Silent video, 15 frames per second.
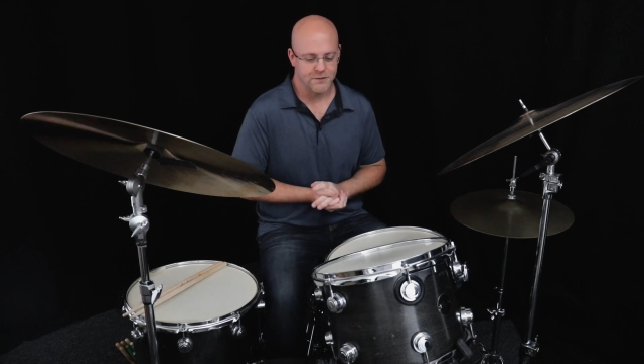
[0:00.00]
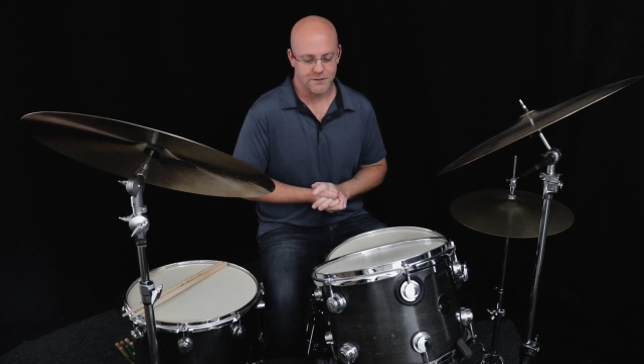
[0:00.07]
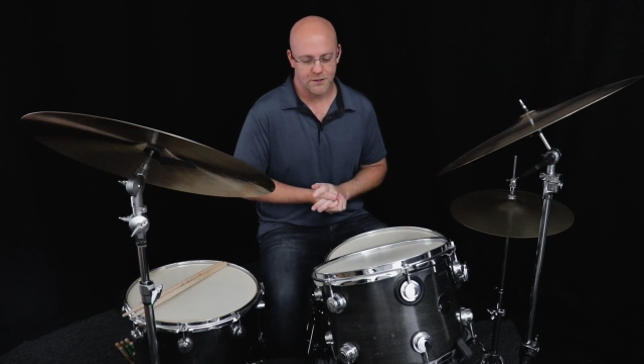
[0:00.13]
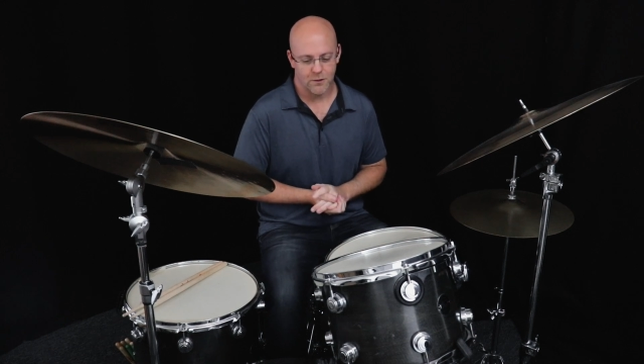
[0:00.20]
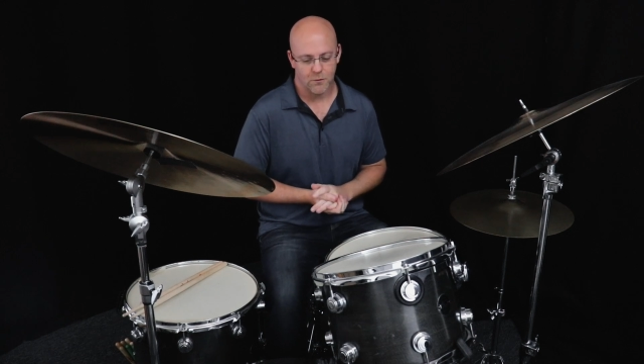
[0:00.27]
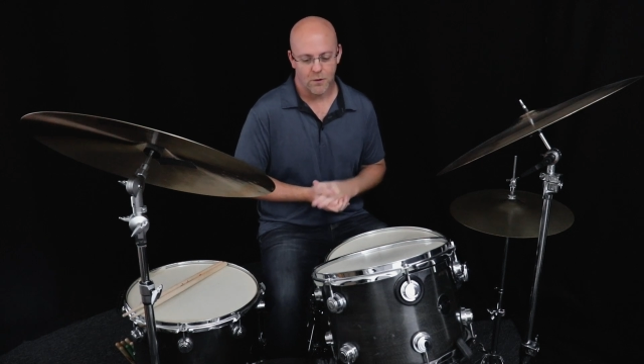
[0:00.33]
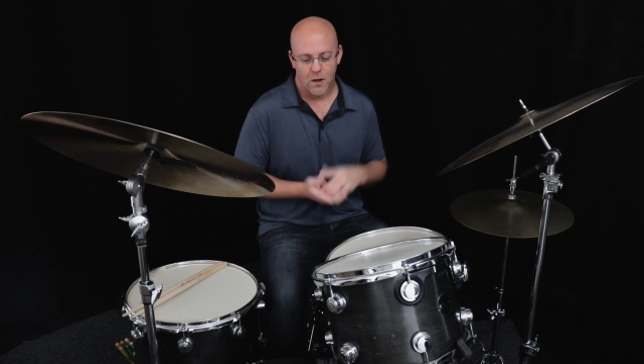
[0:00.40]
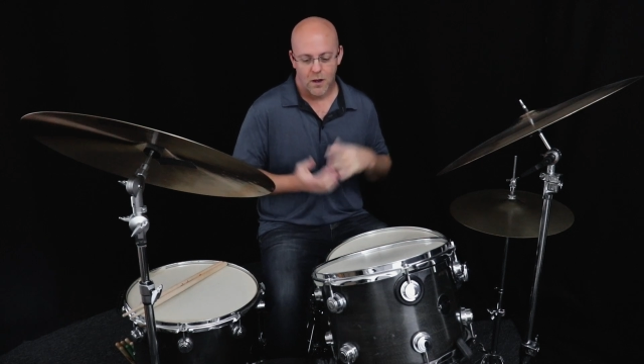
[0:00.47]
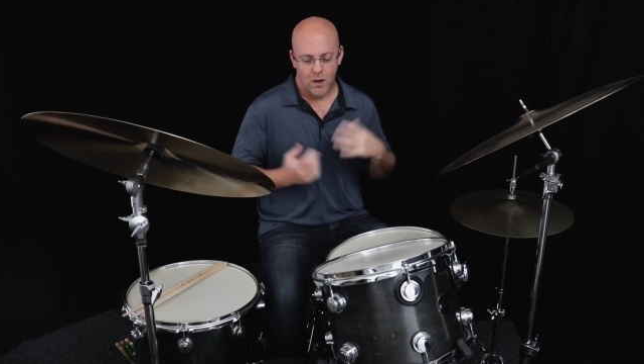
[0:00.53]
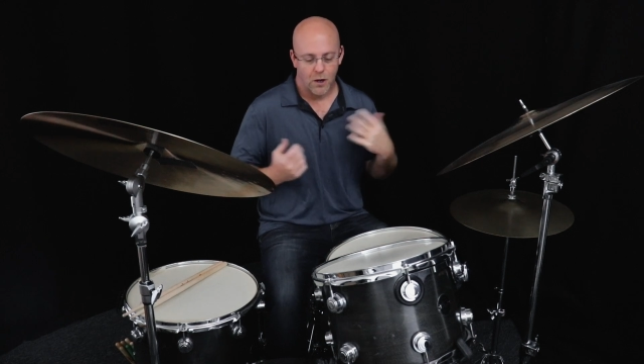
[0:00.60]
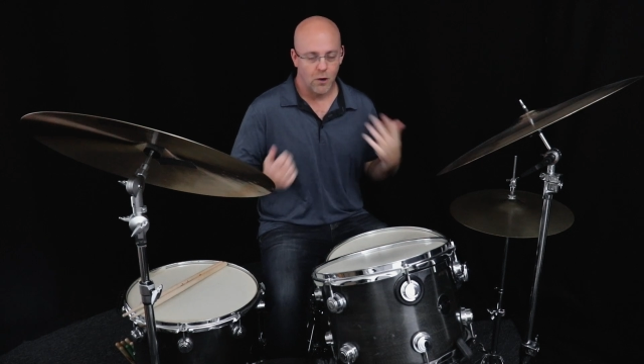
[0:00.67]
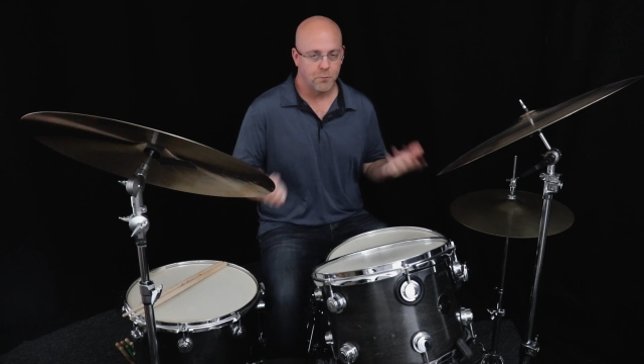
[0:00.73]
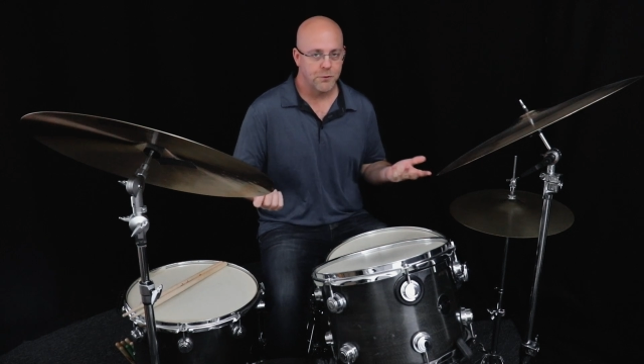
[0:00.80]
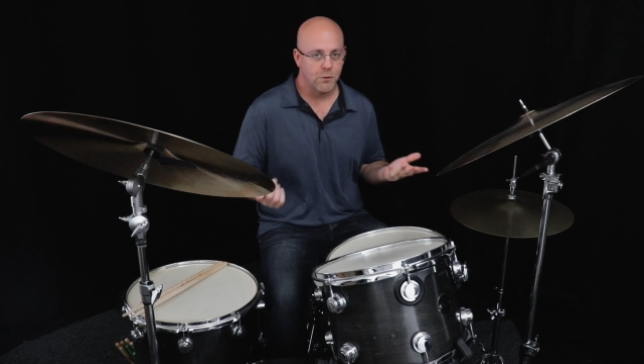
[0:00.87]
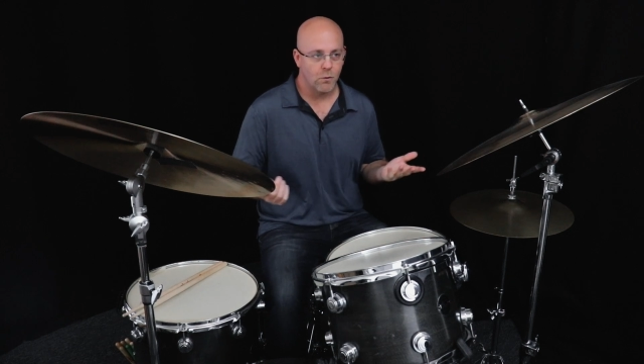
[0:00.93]
So
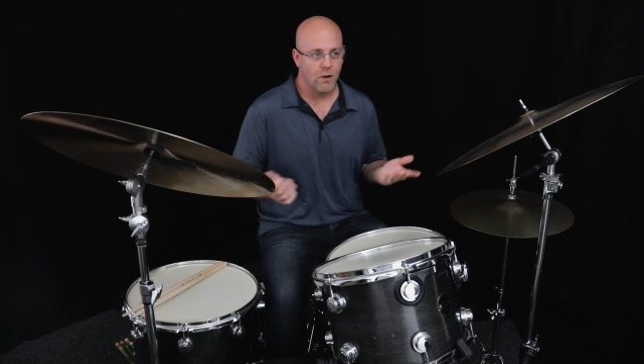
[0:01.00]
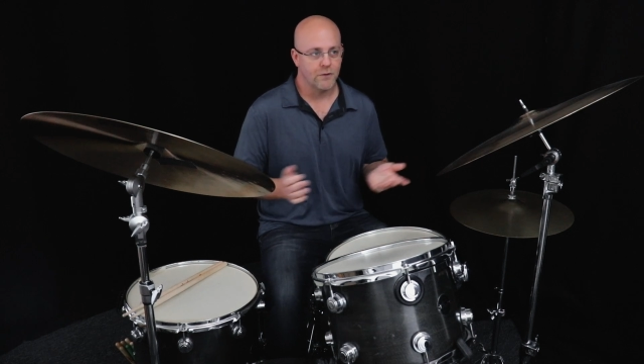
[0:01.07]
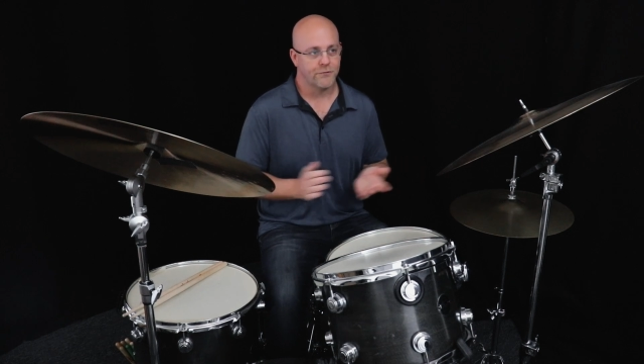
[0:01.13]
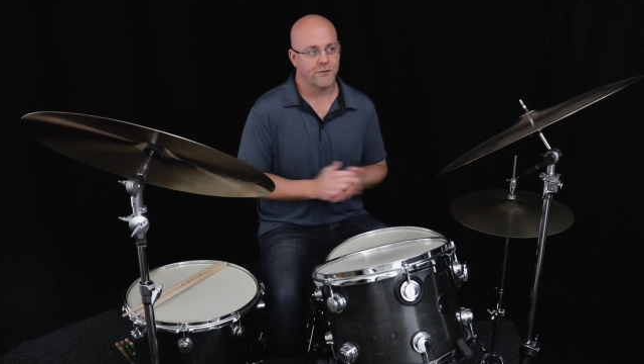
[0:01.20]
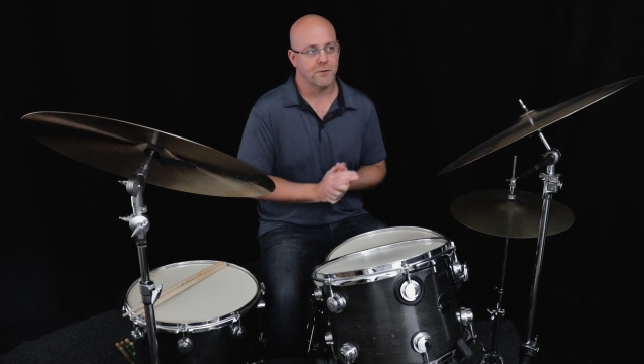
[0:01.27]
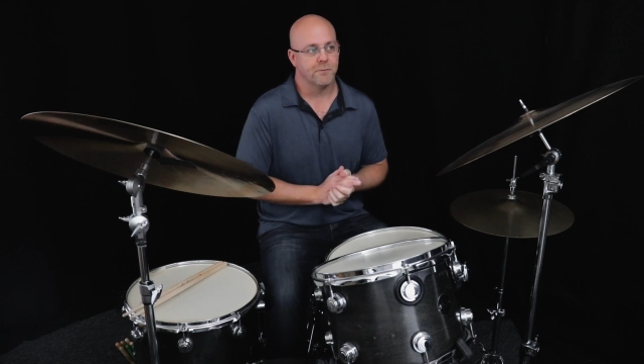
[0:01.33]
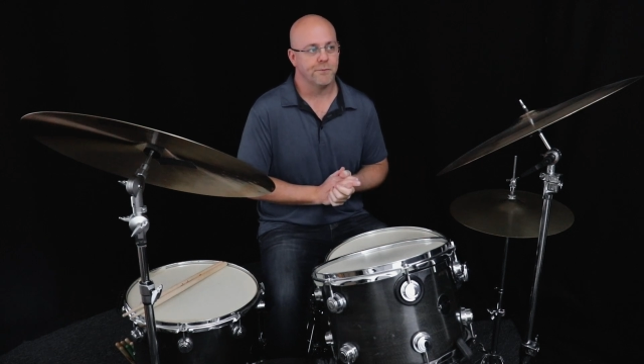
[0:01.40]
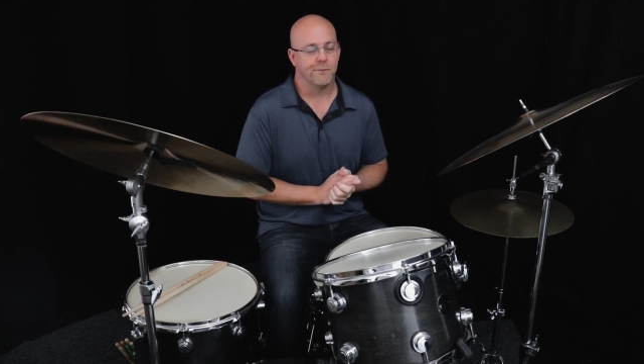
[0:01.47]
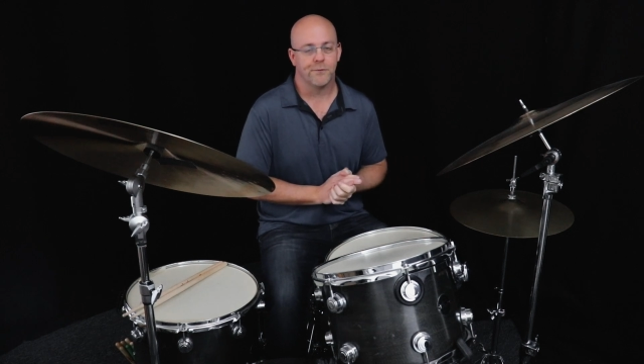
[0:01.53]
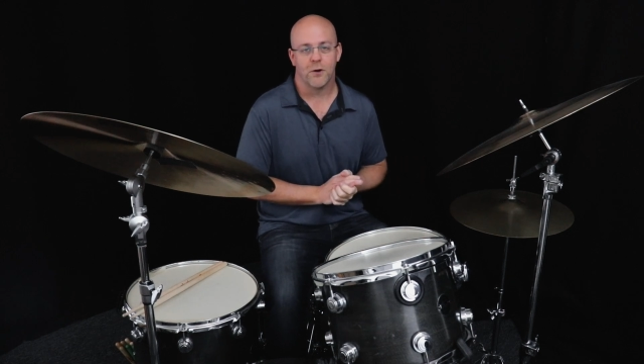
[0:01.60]
hope you want some